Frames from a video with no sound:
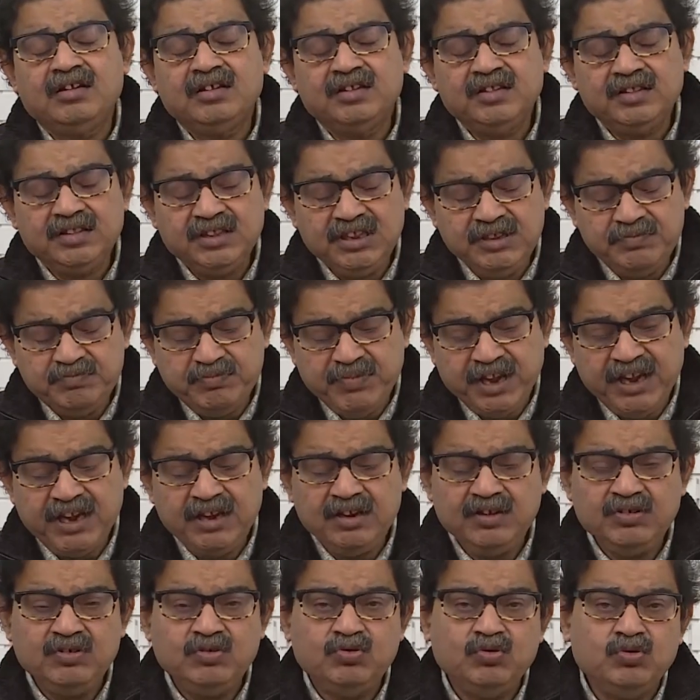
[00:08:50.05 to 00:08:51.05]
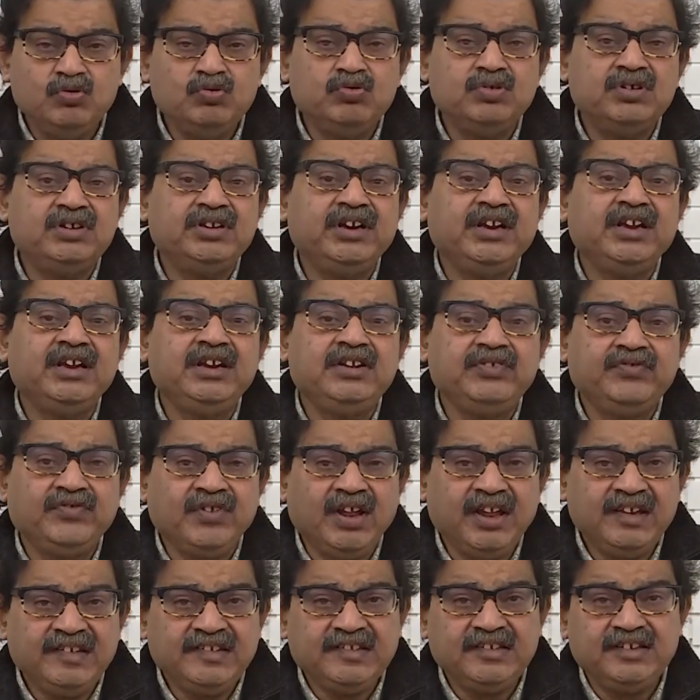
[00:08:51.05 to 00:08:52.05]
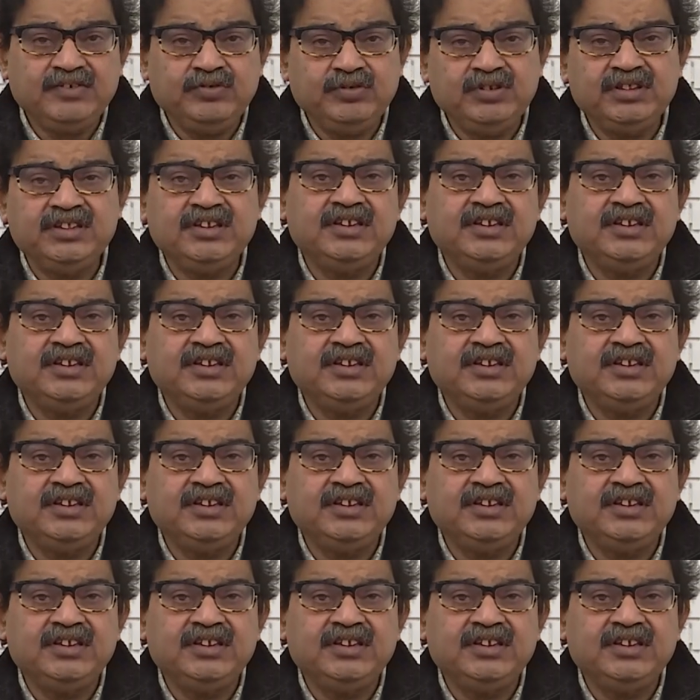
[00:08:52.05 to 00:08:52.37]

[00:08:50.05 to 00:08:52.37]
the men who were entrusted with